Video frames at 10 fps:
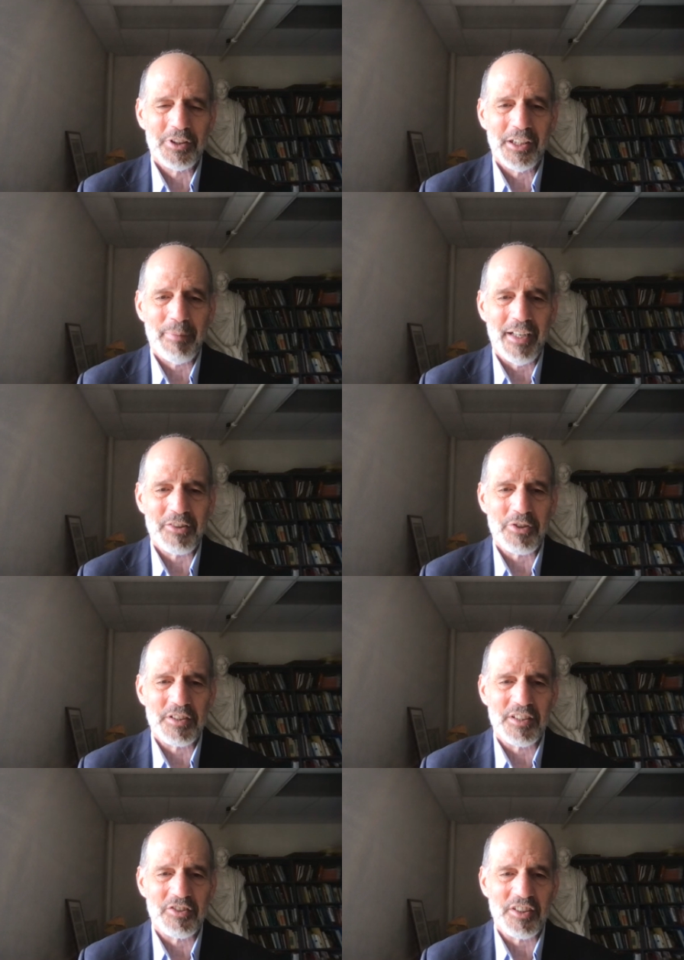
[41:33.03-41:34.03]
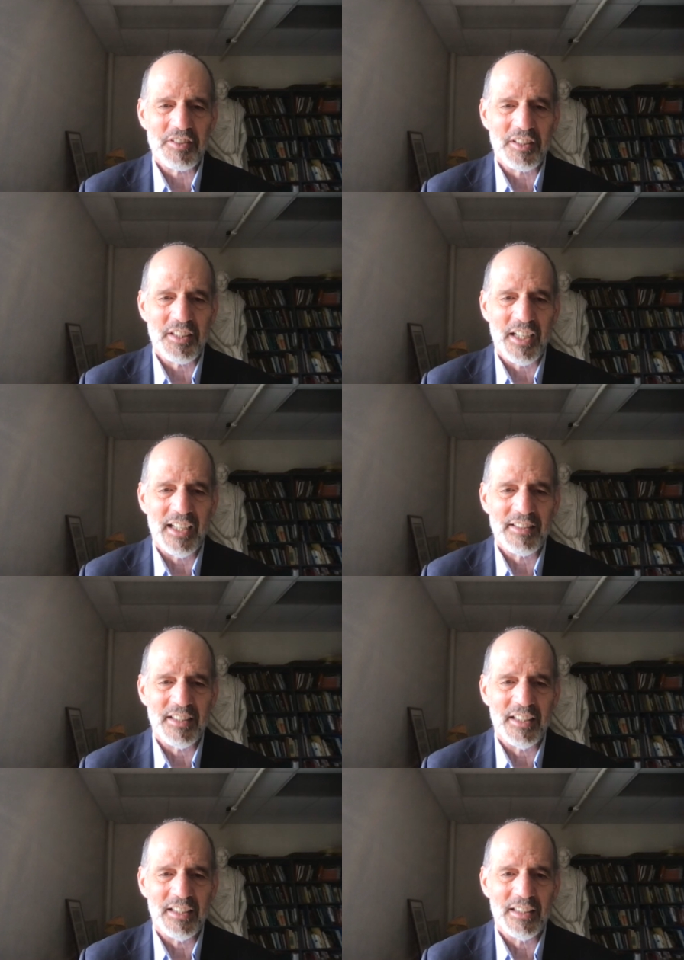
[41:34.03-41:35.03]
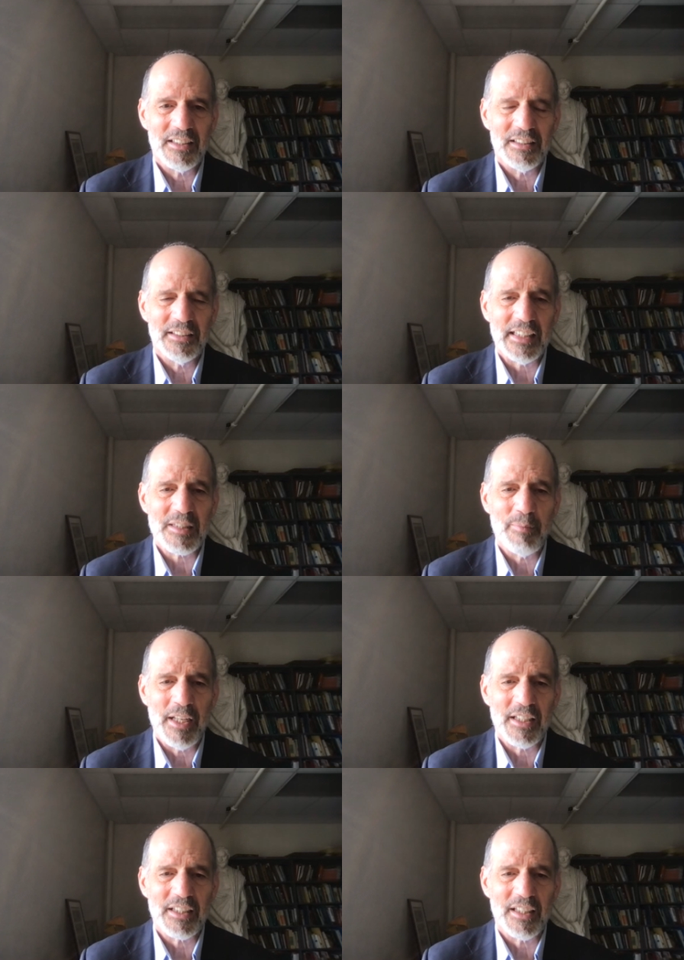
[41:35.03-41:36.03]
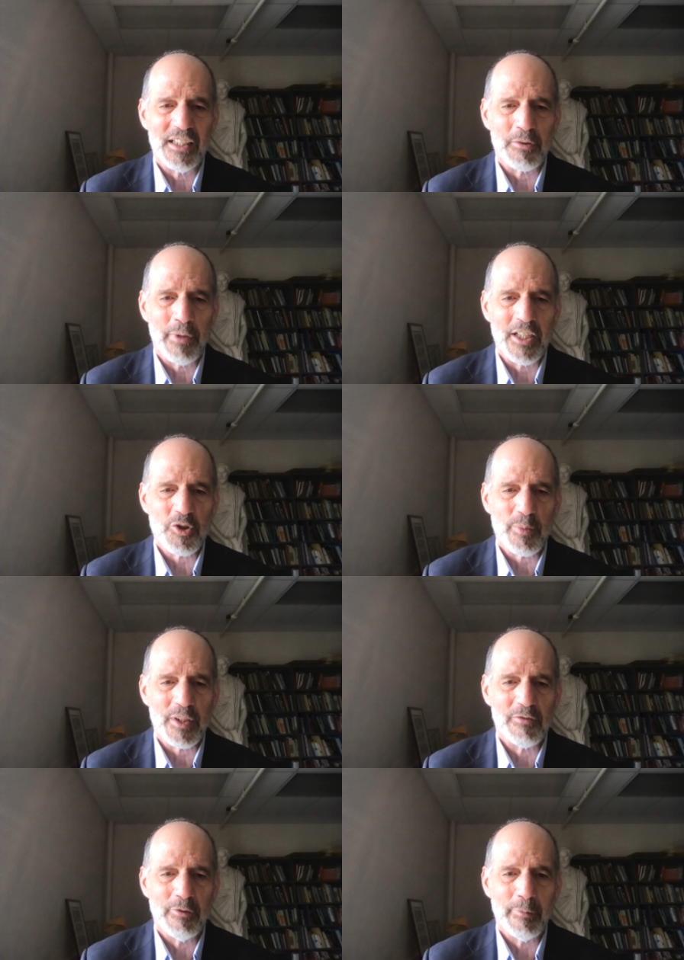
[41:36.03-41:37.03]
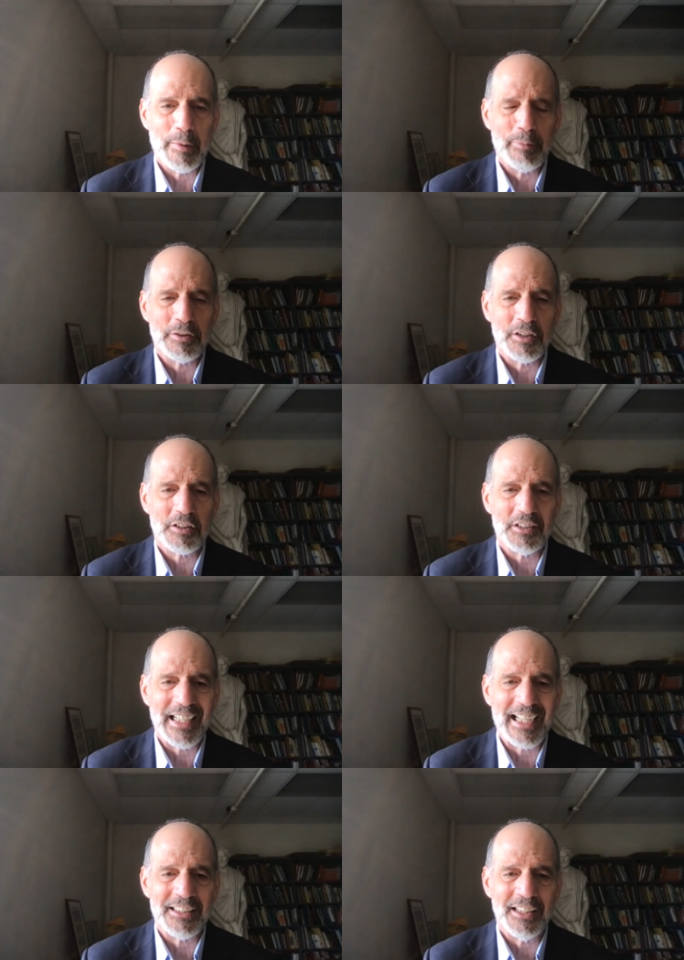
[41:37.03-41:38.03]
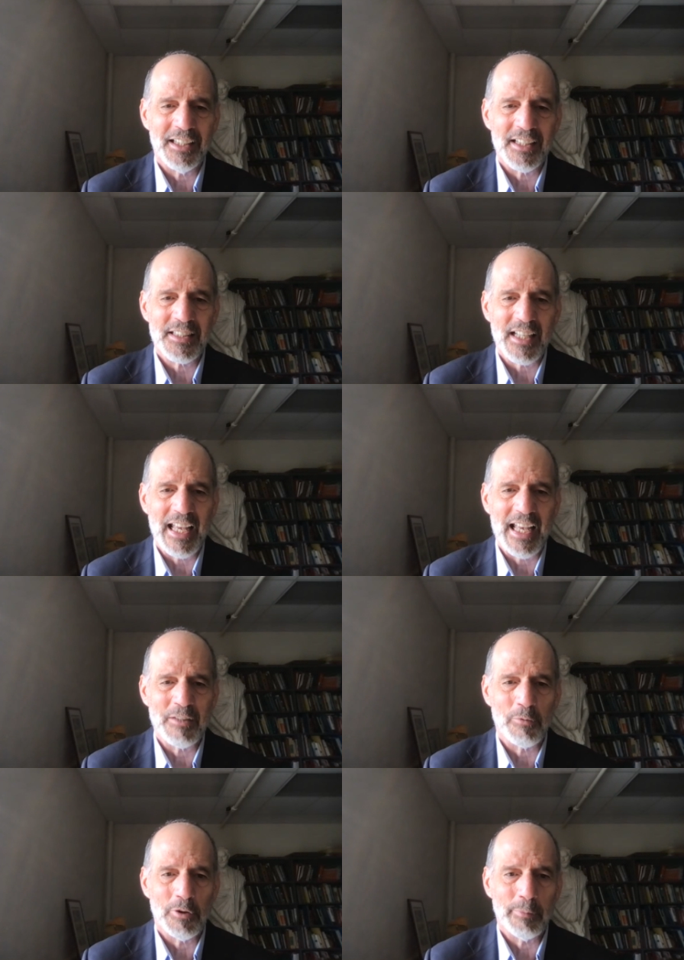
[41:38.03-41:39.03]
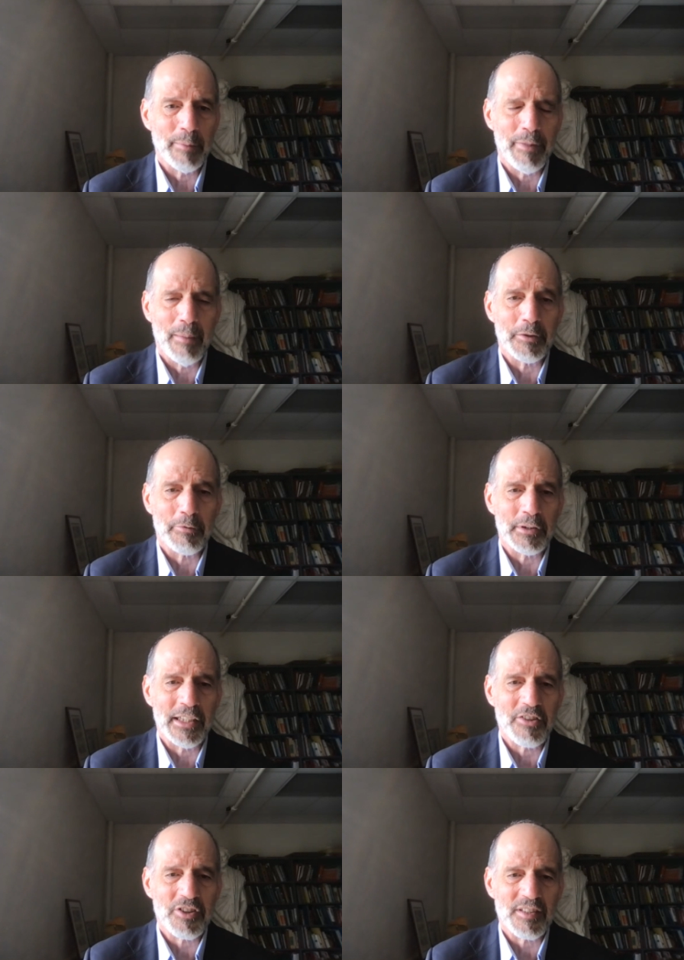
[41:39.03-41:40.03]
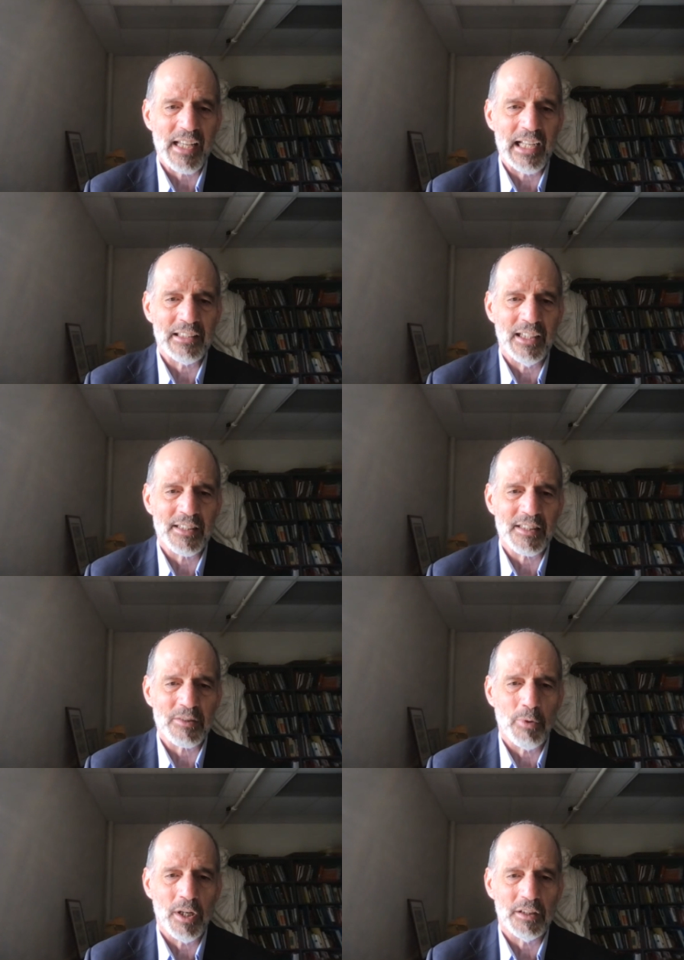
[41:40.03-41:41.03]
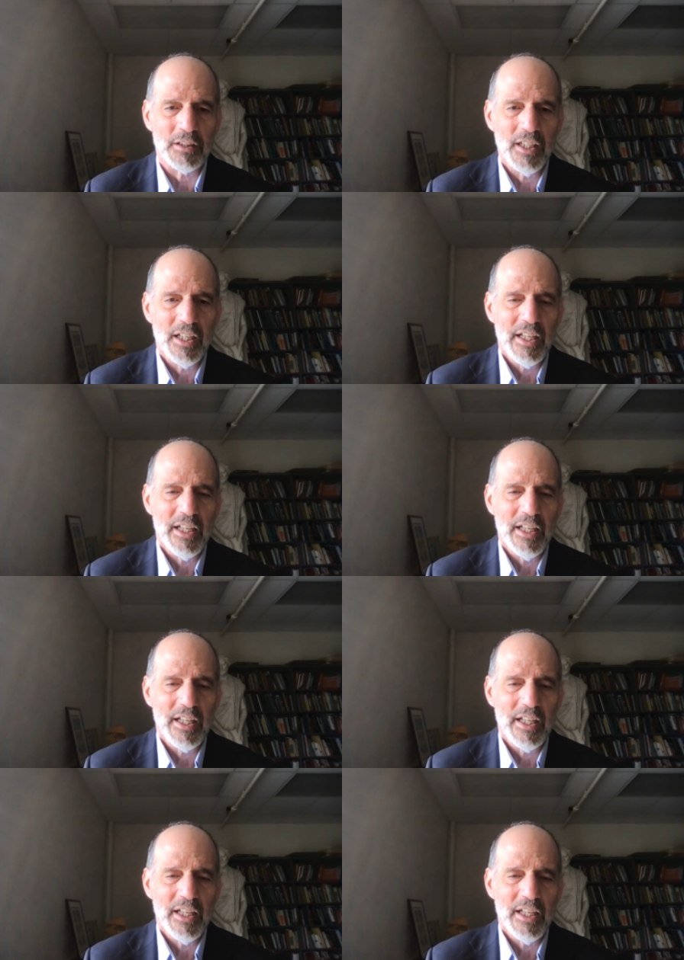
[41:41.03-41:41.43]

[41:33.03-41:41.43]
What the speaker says: Cleopatra is suggesting to Antony, let's make an arrangement. We'll be political allies and we'll be public relations allies as well.